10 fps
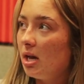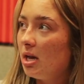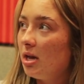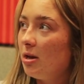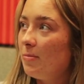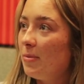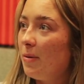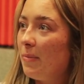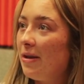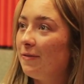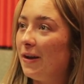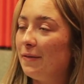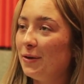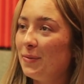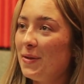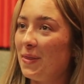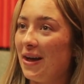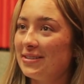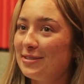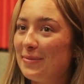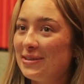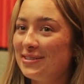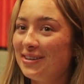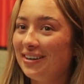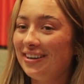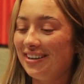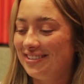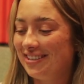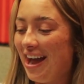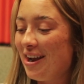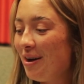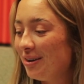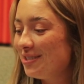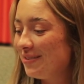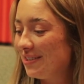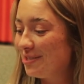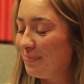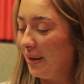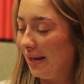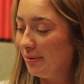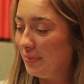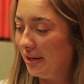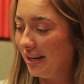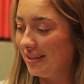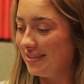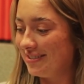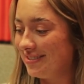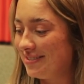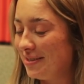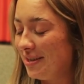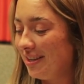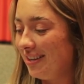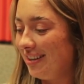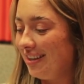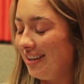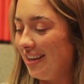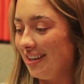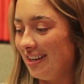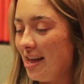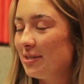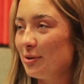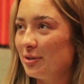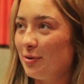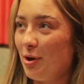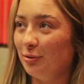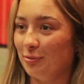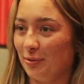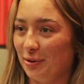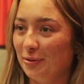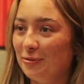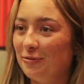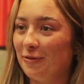Um, my favorite one last semester, it's kind of hard to explain because it, it, so it's called Groove.